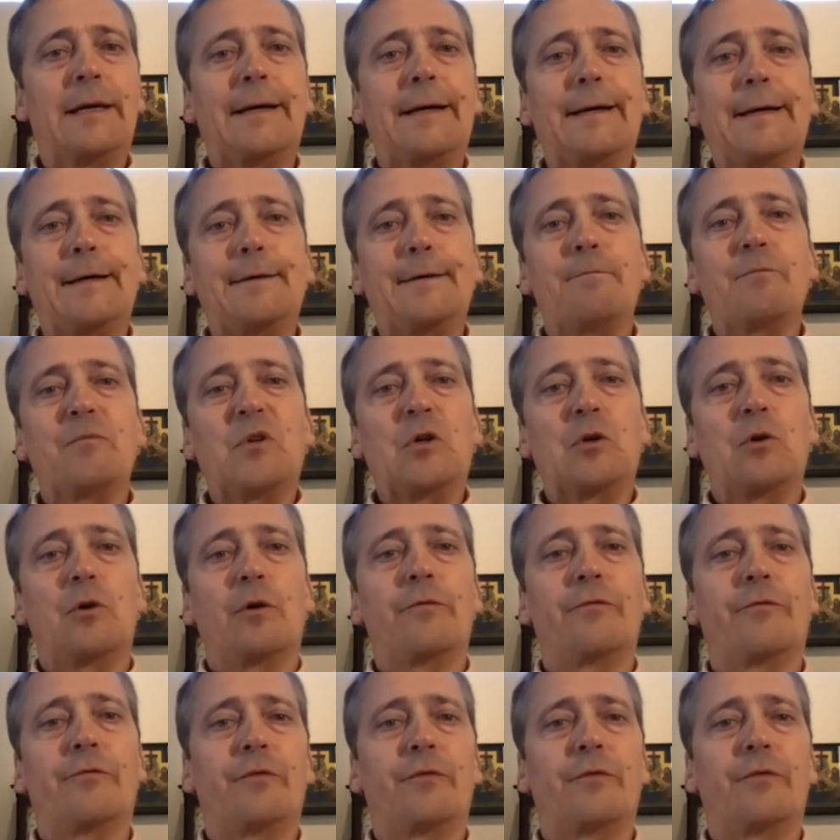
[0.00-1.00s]
I
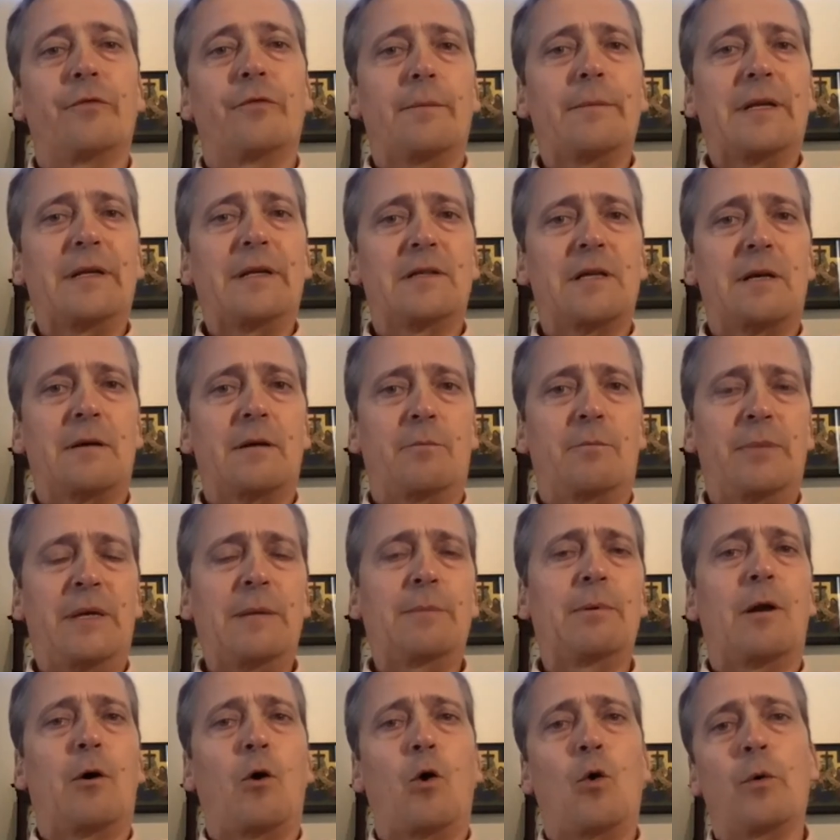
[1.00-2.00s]
mean,
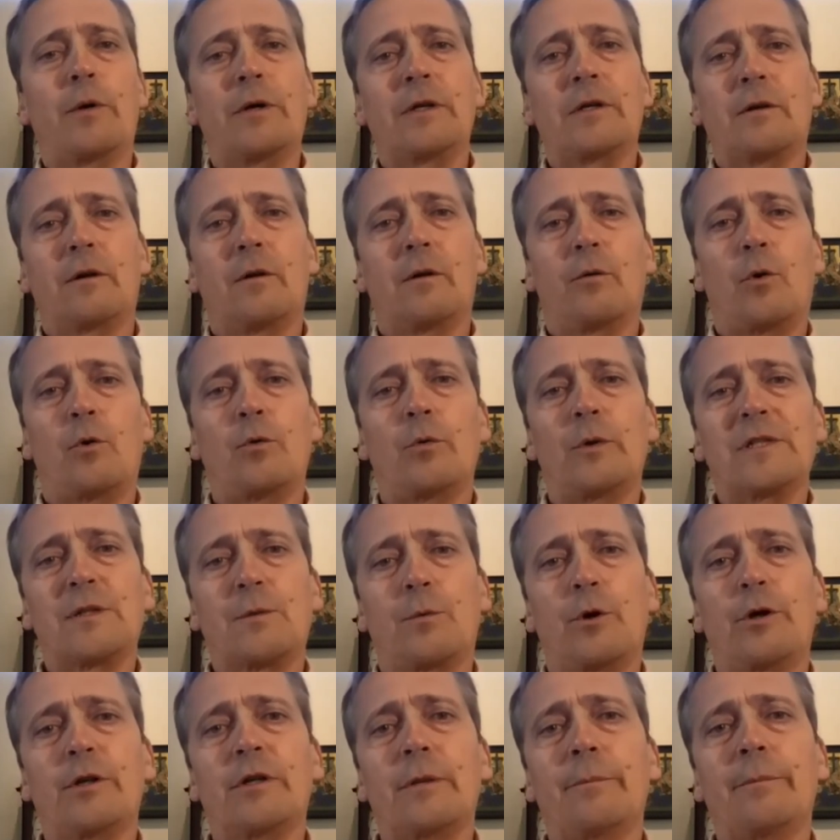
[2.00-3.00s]
people are always
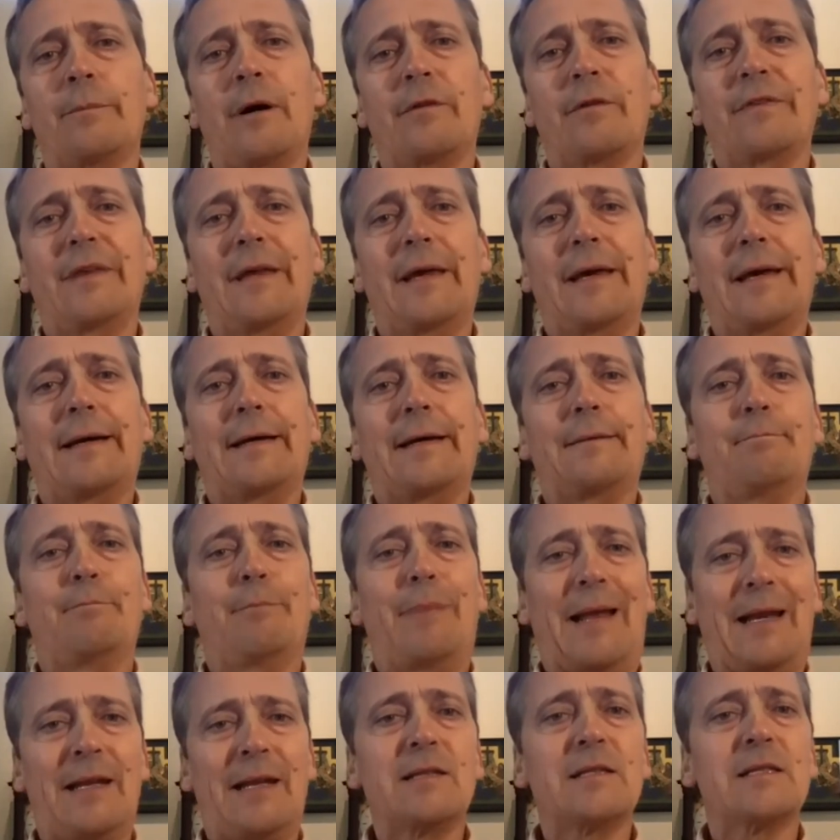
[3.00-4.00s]
worried about their
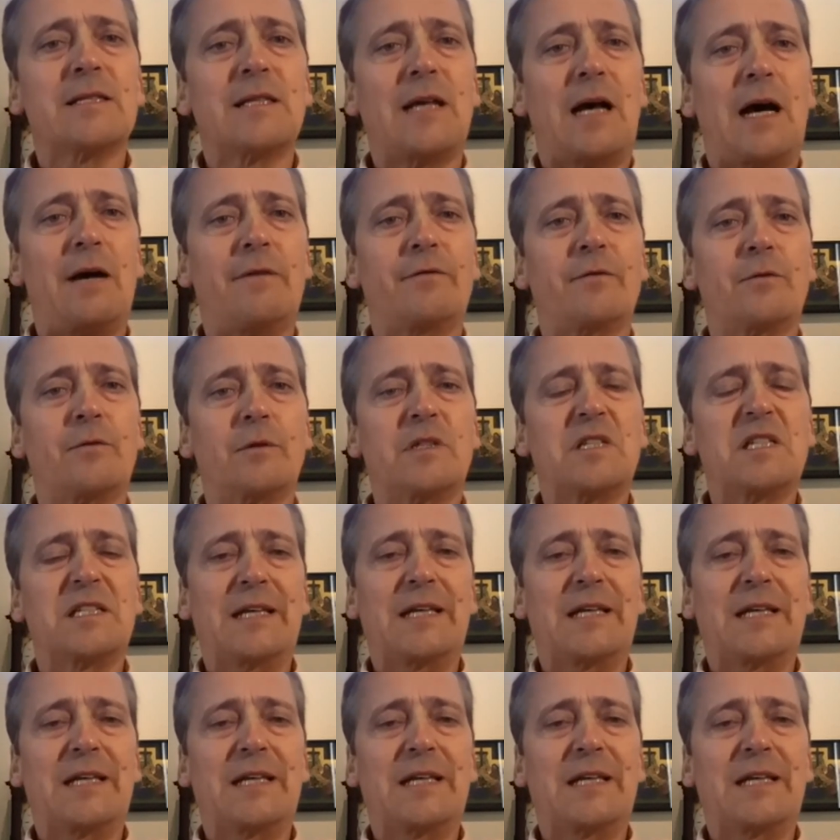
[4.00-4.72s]
balance afterwards.